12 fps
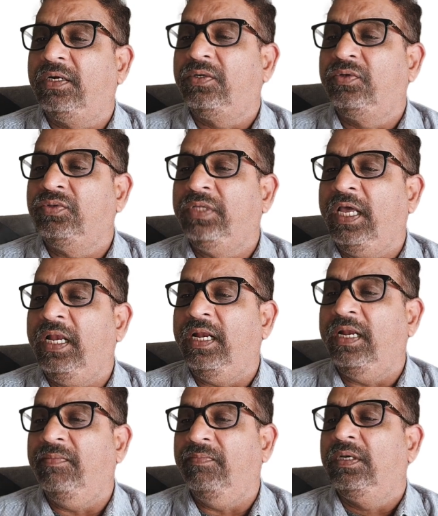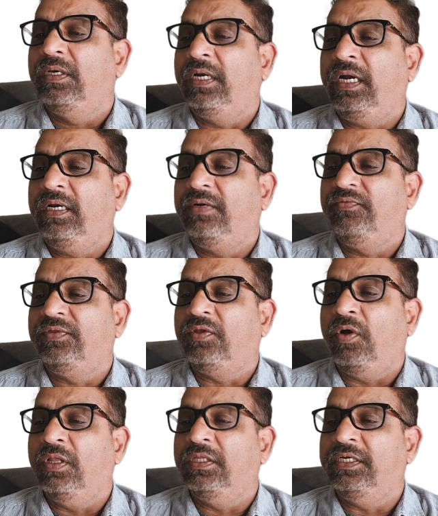to the LLM, right, with
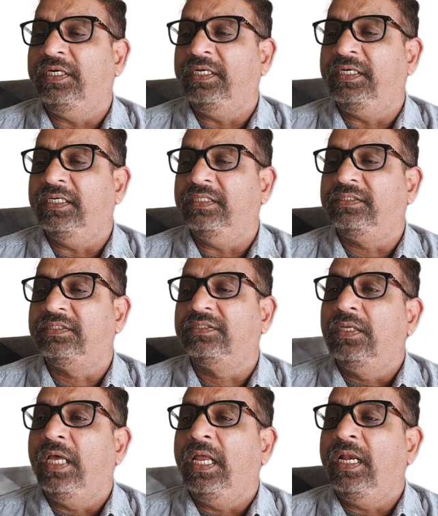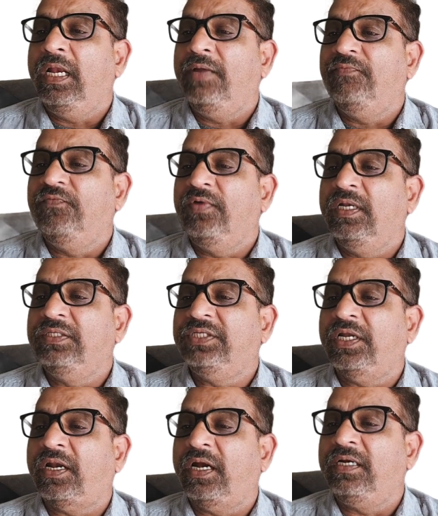all the details. LLM will
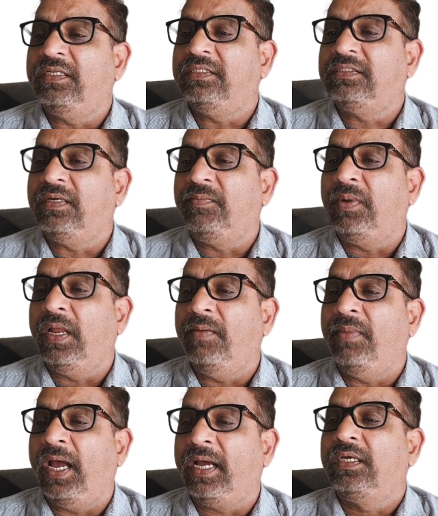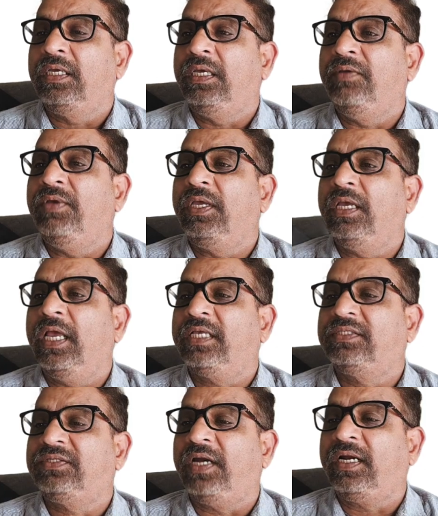generate this reply back,
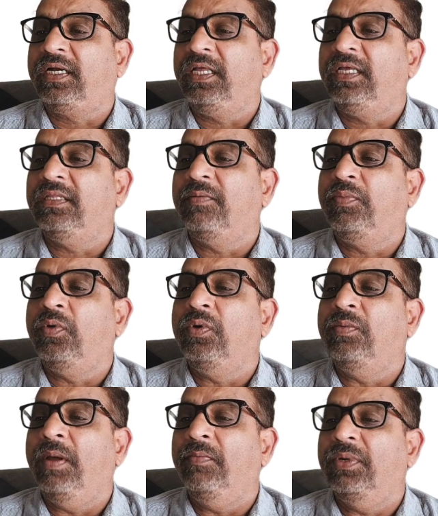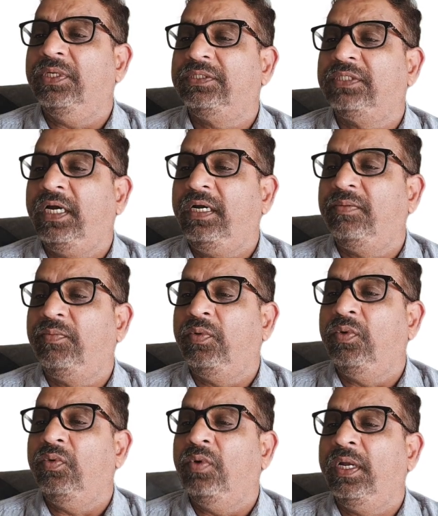extracting the pool members, right,
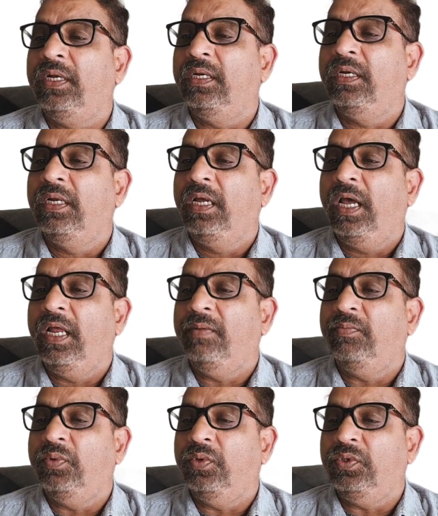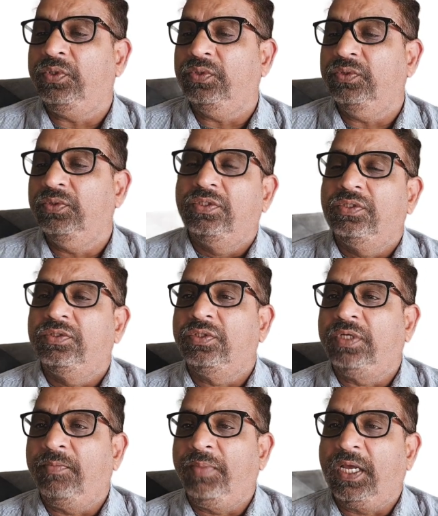pool 1 and pool 2. So
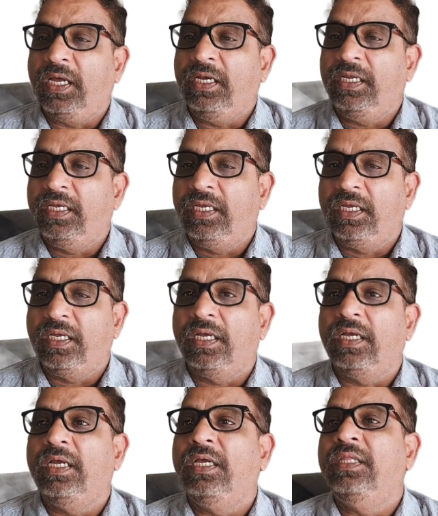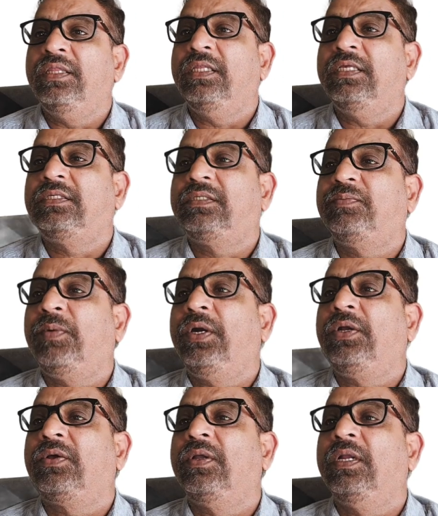typically in this
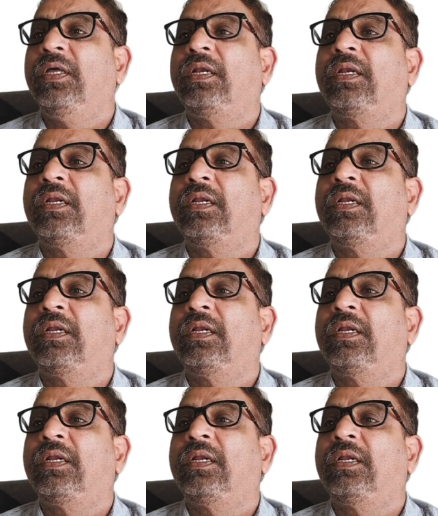particular,